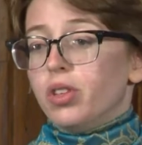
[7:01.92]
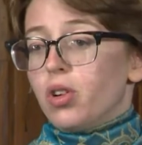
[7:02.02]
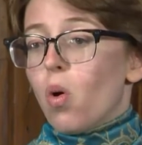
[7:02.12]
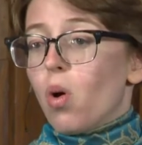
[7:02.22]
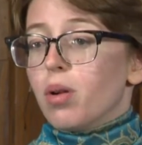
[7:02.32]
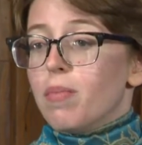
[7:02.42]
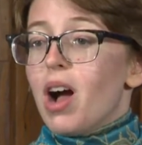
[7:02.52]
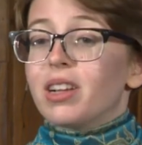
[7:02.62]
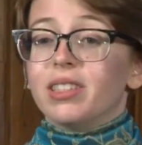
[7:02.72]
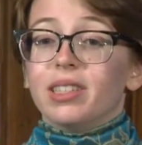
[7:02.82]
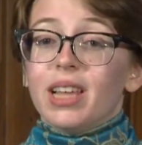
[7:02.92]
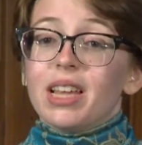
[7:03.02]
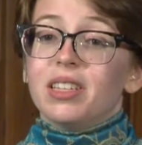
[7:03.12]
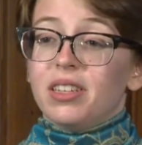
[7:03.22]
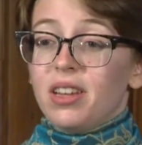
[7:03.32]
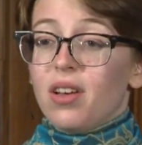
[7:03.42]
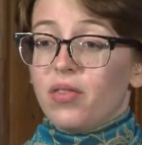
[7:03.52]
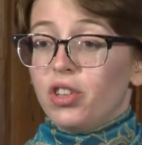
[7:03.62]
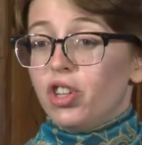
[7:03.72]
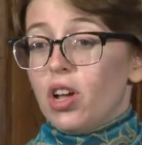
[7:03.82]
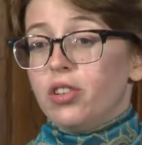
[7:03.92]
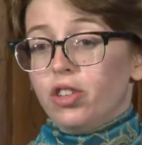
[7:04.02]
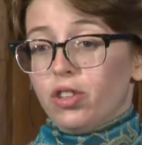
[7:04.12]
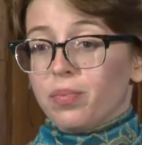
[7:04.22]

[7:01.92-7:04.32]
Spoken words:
in court mocks the sanctity of the judge.